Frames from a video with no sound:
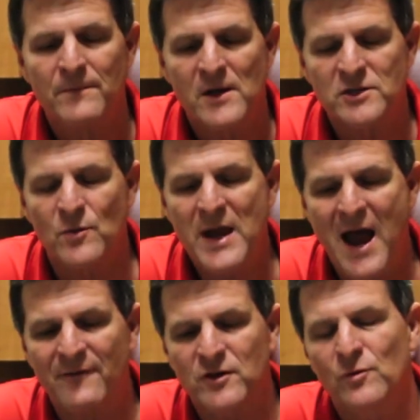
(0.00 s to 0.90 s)
So we
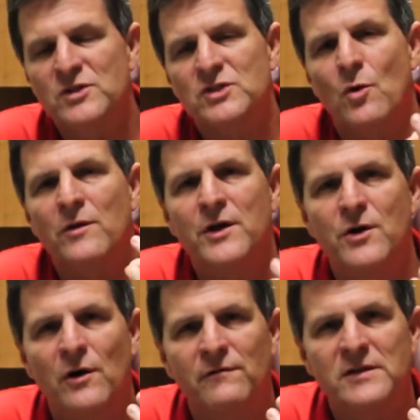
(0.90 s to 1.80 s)
have to restore the
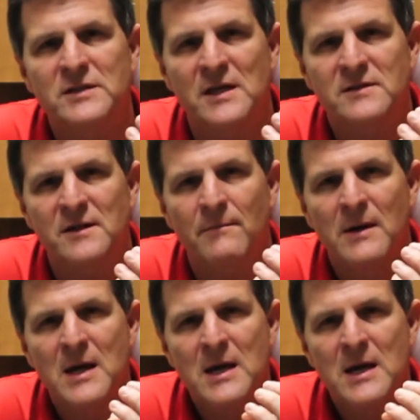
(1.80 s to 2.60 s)
nervous system.